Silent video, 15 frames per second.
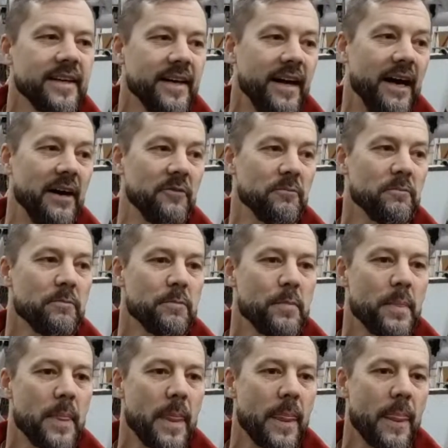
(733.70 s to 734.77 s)
And
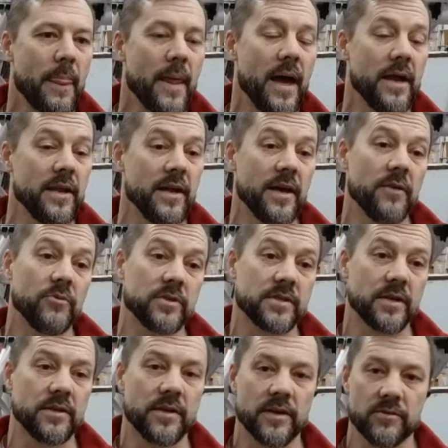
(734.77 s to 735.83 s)
it was
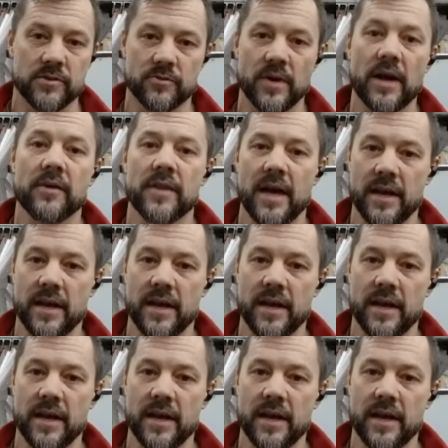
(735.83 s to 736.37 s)
around